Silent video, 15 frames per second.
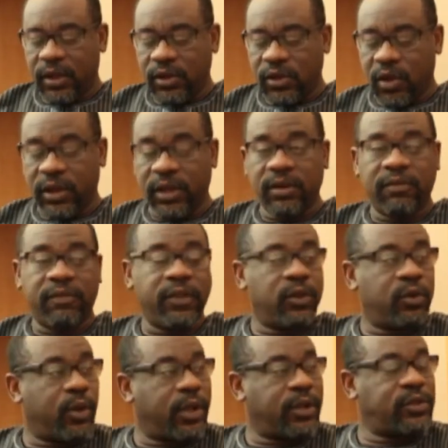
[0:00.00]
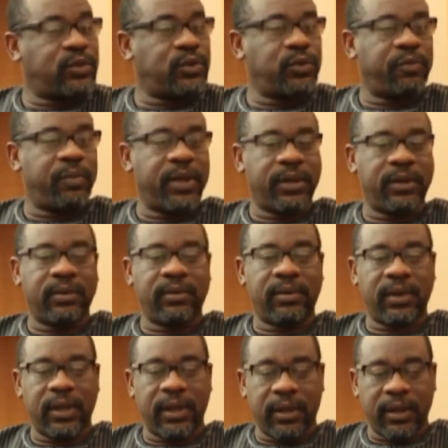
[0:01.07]
young individuals who've been
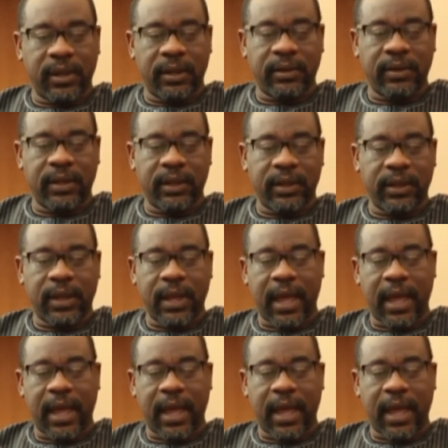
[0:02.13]
in the